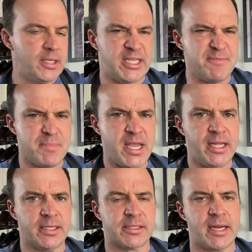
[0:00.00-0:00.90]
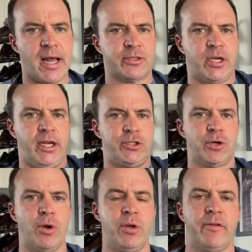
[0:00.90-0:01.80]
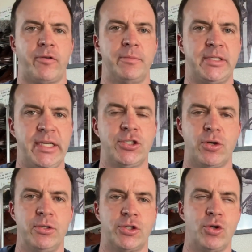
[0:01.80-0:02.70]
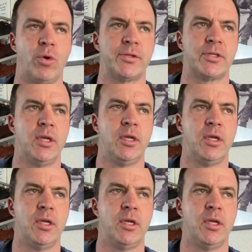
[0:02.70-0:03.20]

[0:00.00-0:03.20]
immediate style change, you're going from t-shirt and shorts